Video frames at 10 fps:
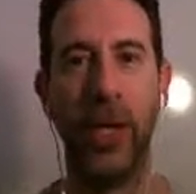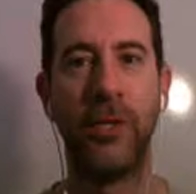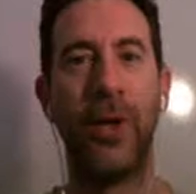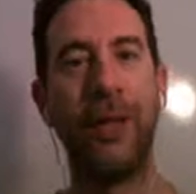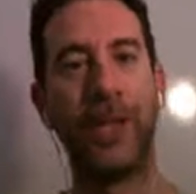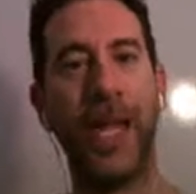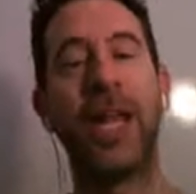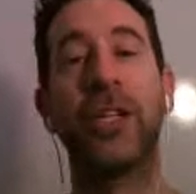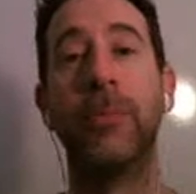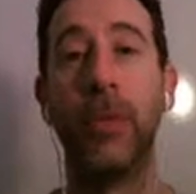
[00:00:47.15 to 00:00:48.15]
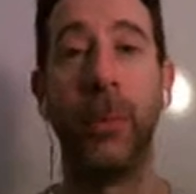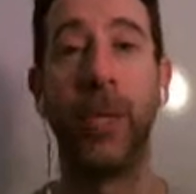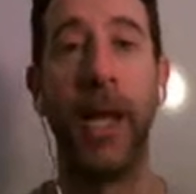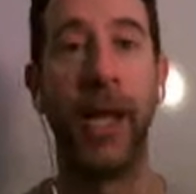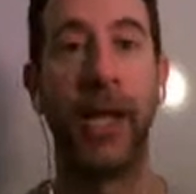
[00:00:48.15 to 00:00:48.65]
So you have to catch them at the
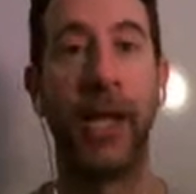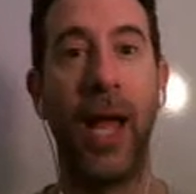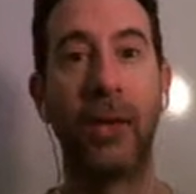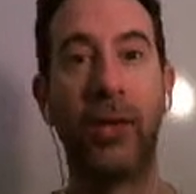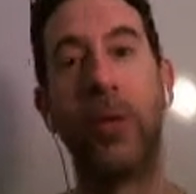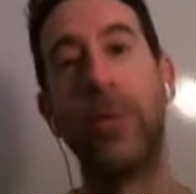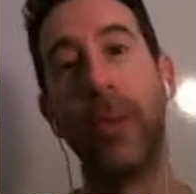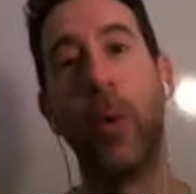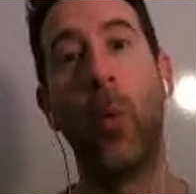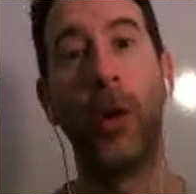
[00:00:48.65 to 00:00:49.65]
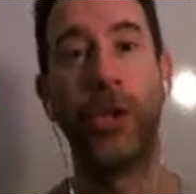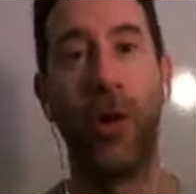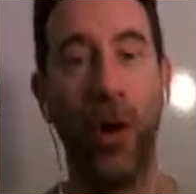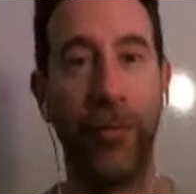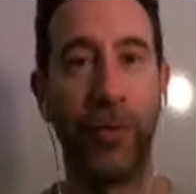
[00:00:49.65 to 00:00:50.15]
beginning and show them that what
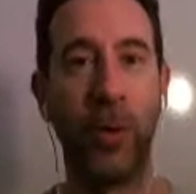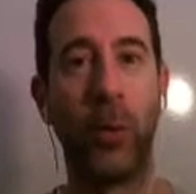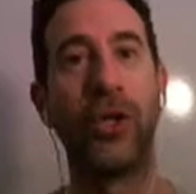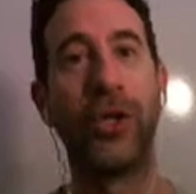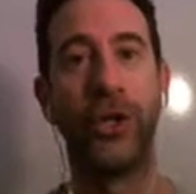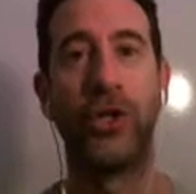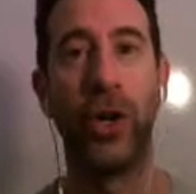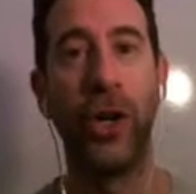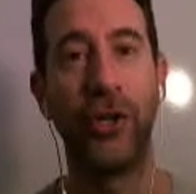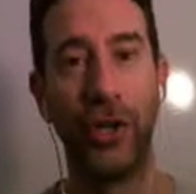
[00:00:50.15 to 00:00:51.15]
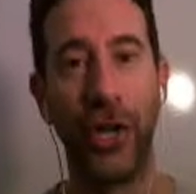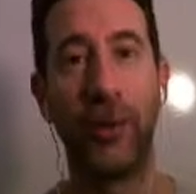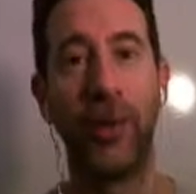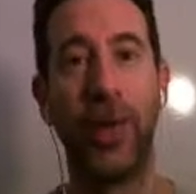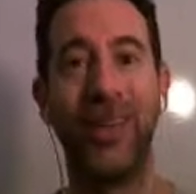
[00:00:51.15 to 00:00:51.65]
you're offering, what you're going to share
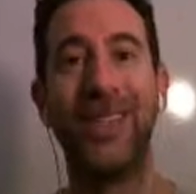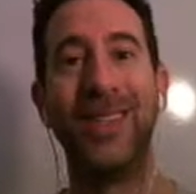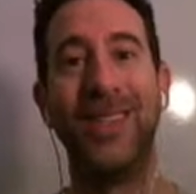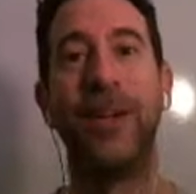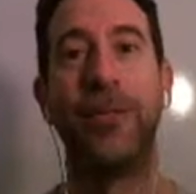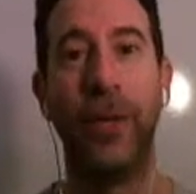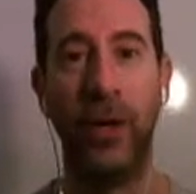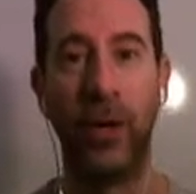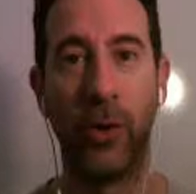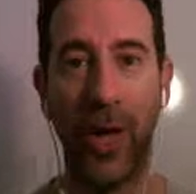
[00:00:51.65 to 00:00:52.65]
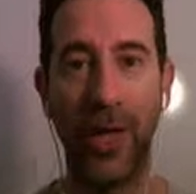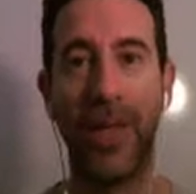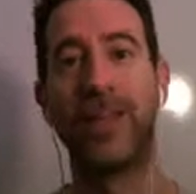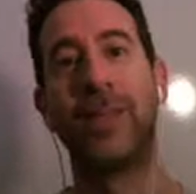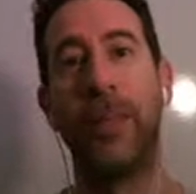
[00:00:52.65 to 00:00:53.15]
with them is different. Okay,
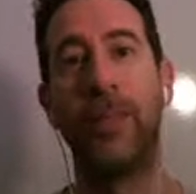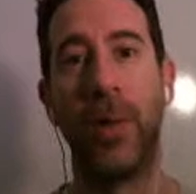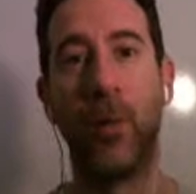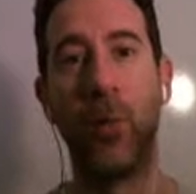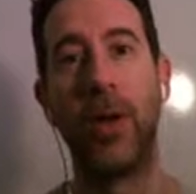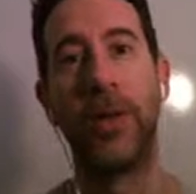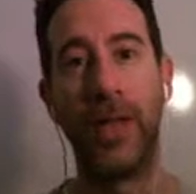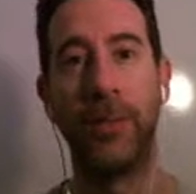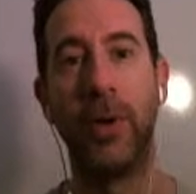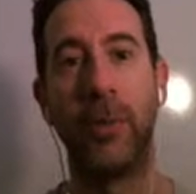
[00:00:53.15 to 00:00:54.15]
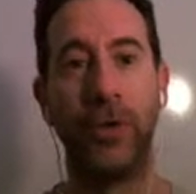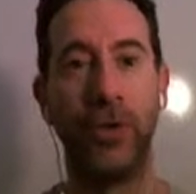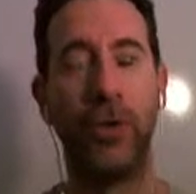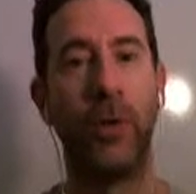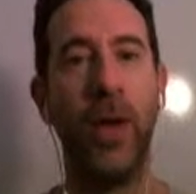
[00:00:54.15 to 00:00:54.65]
that's step number 1. Step number
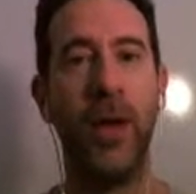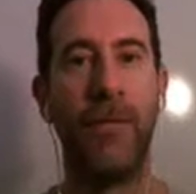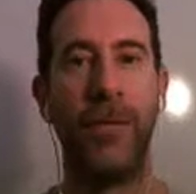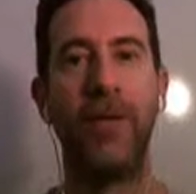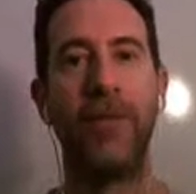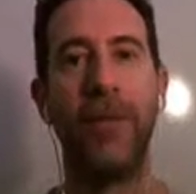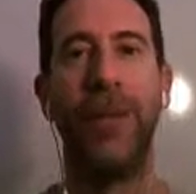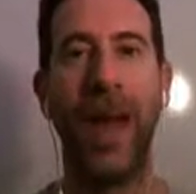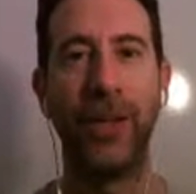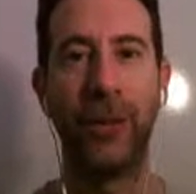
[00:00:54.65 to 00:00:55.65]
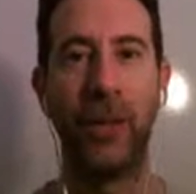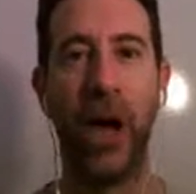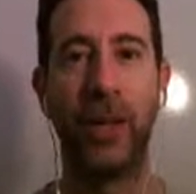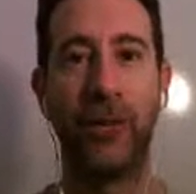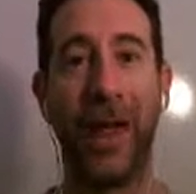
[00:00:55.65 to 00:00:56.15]
2 is the value
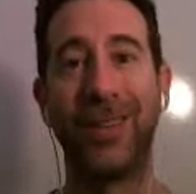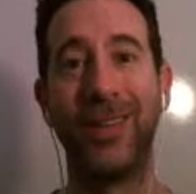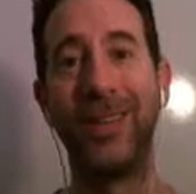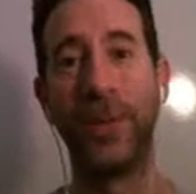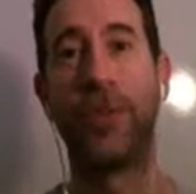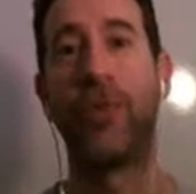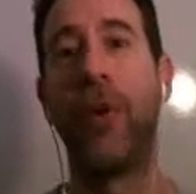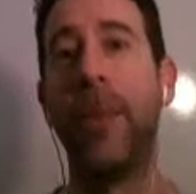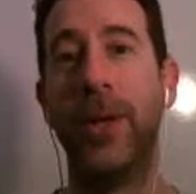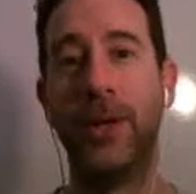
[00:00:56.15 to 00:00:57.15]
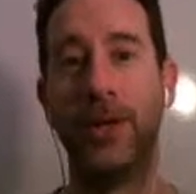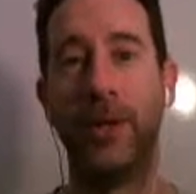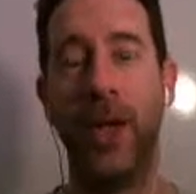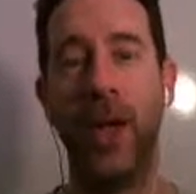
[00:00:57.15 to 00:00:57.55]
contract. This is the promise